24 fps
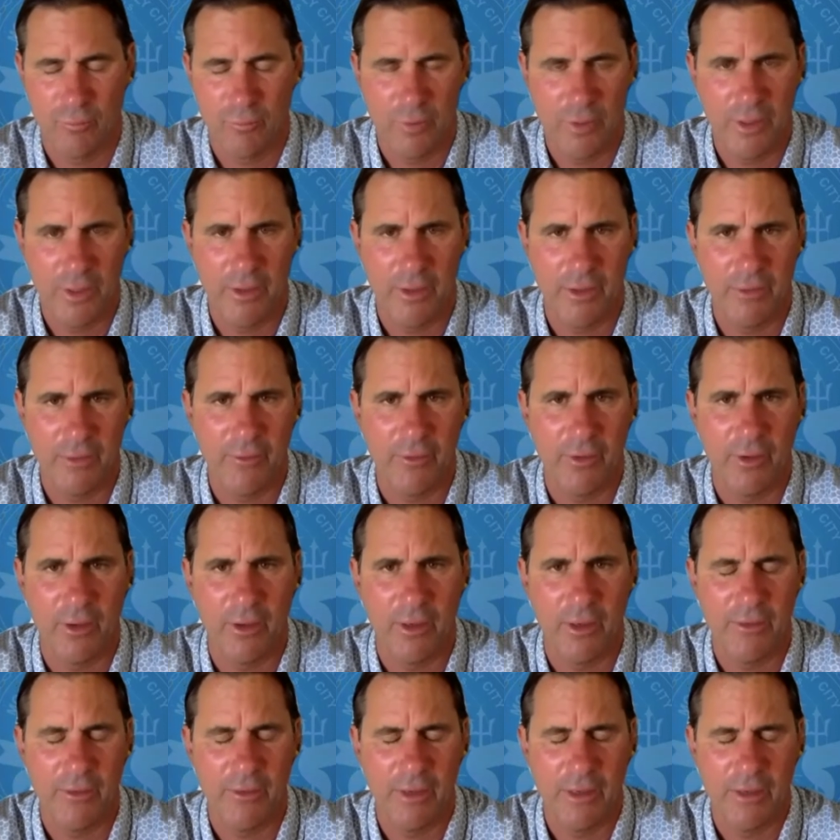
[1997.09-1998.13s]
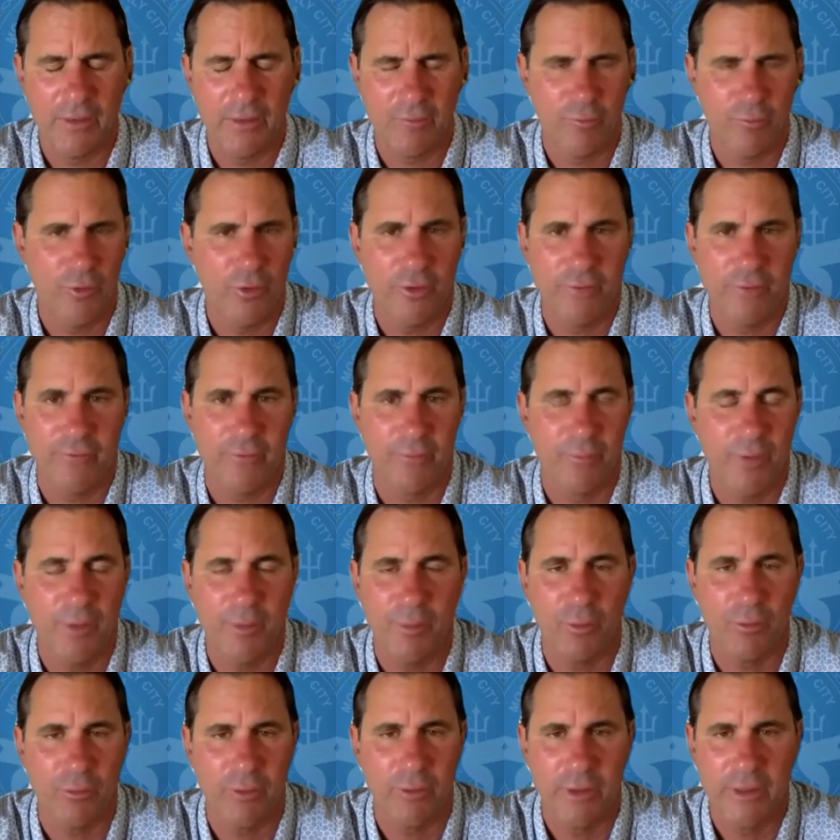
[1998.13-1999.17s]
It's really from
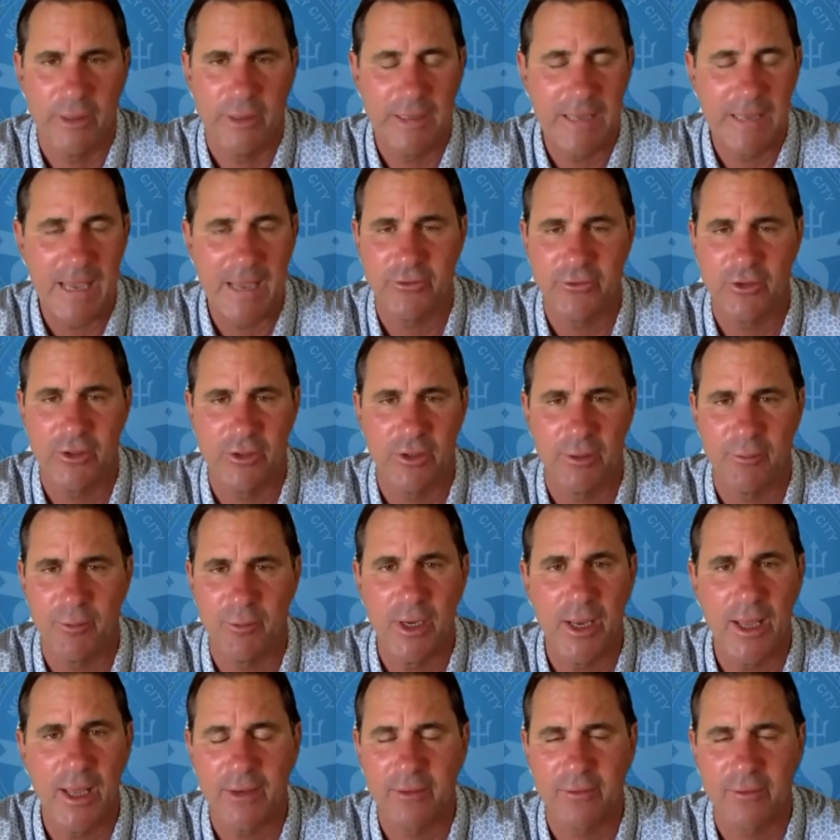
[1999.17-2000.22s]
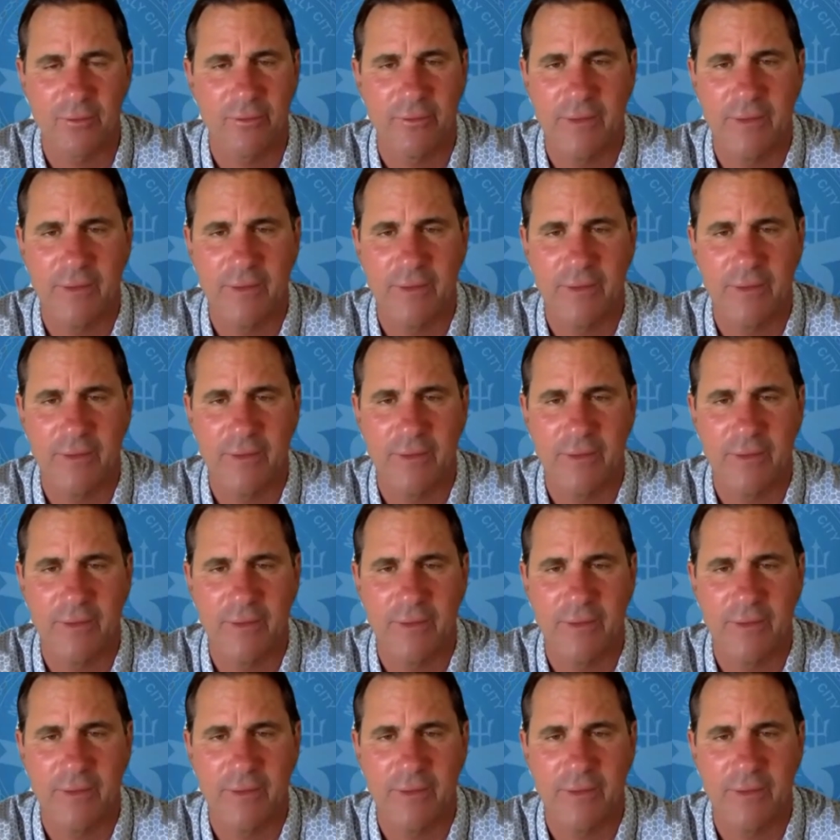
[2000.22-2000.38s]
people catching them in nets.